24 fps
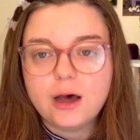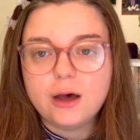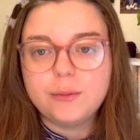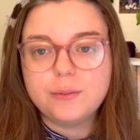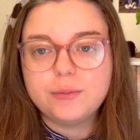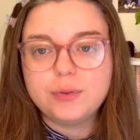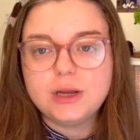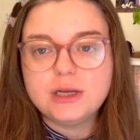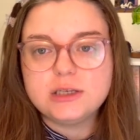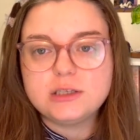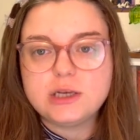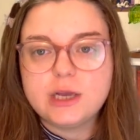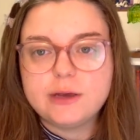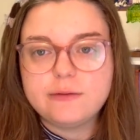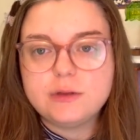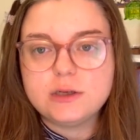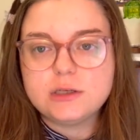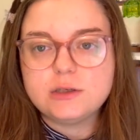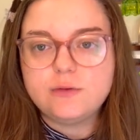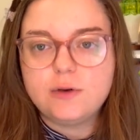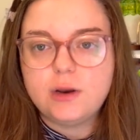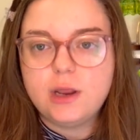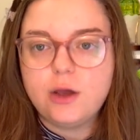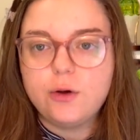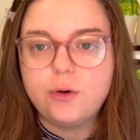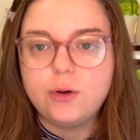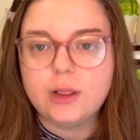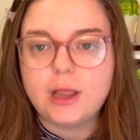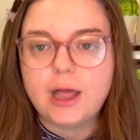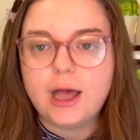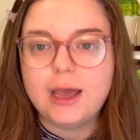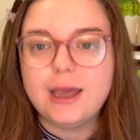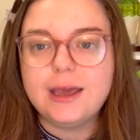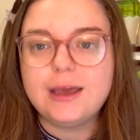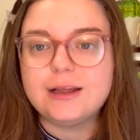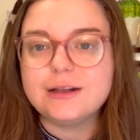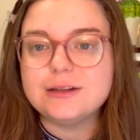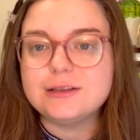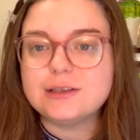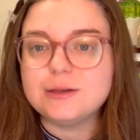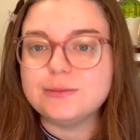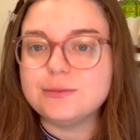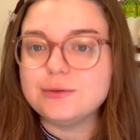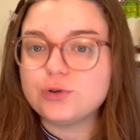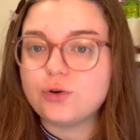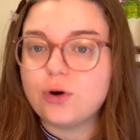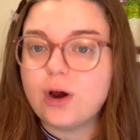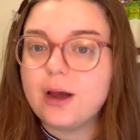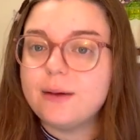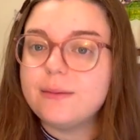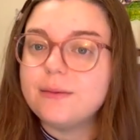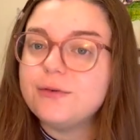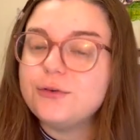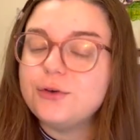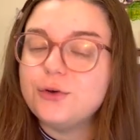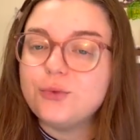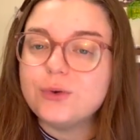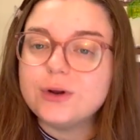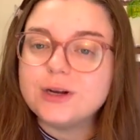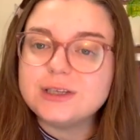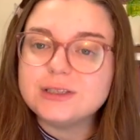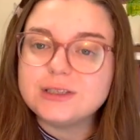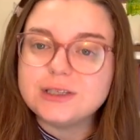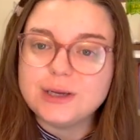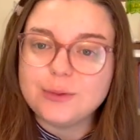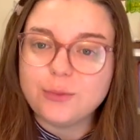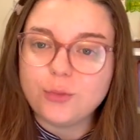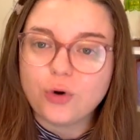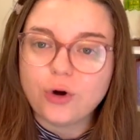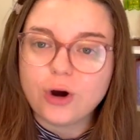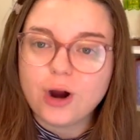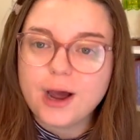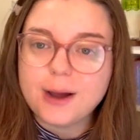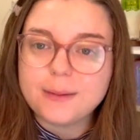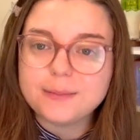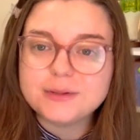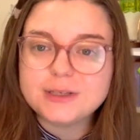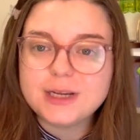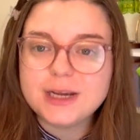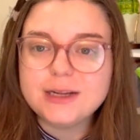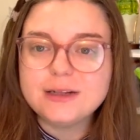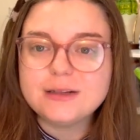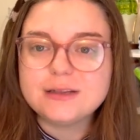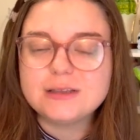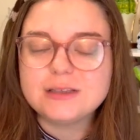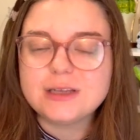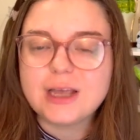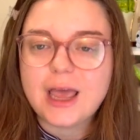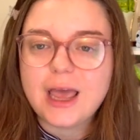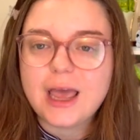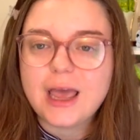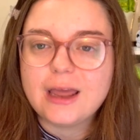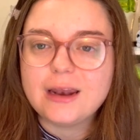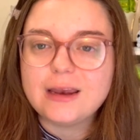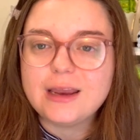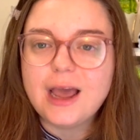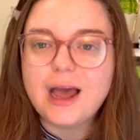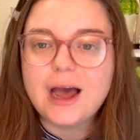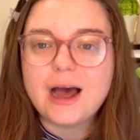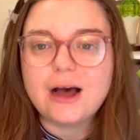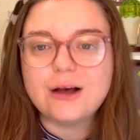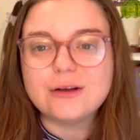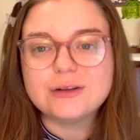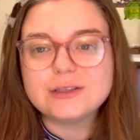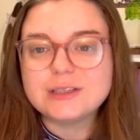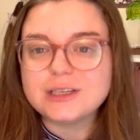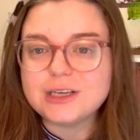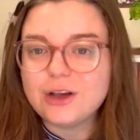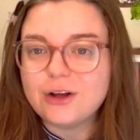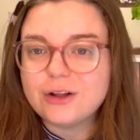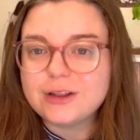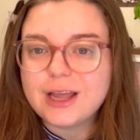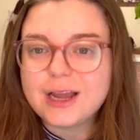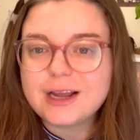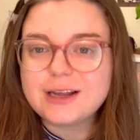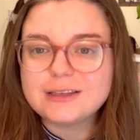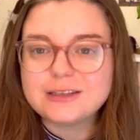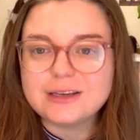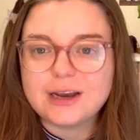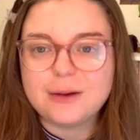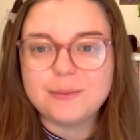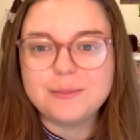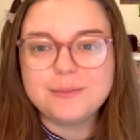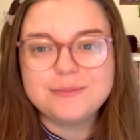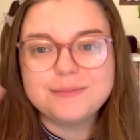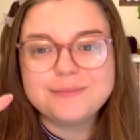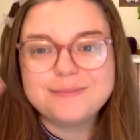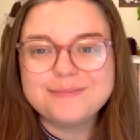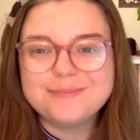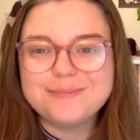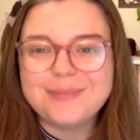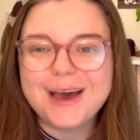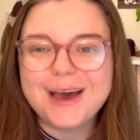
Please give this video a like and subscribe if you want to see more updates, and yeah, I'll see y'all next time.